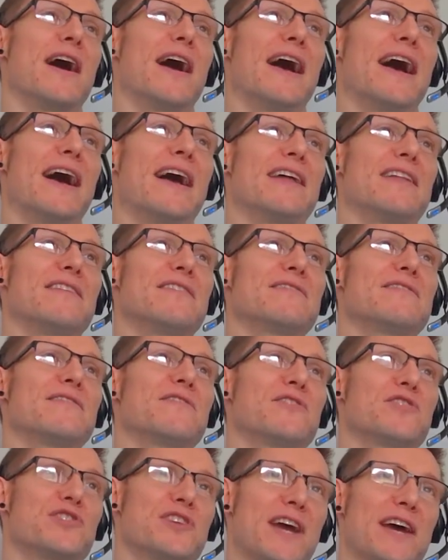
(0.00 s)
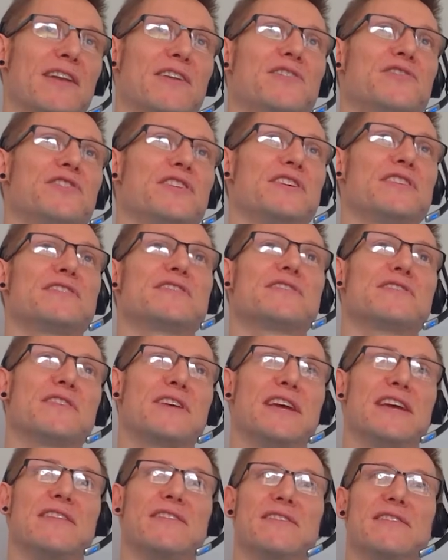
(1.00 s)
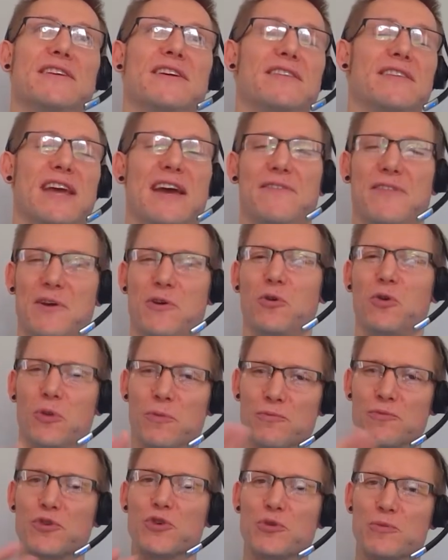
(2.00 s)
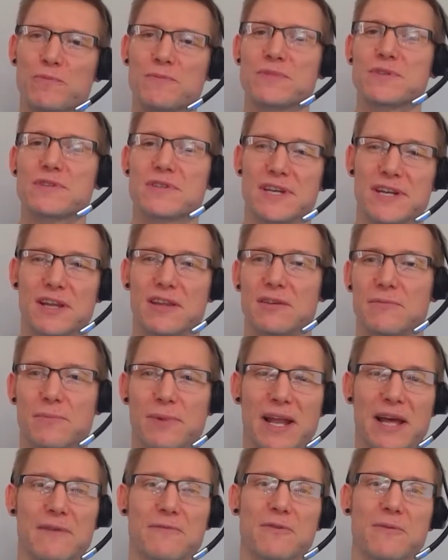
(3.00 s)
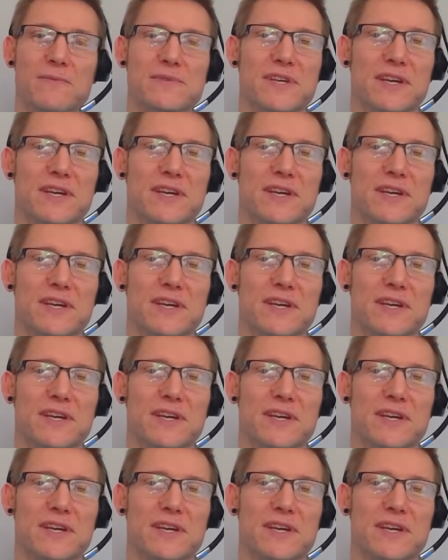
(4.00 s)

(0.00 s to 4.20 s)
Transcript: and the challenges in the they have they call them rooms in other platforms.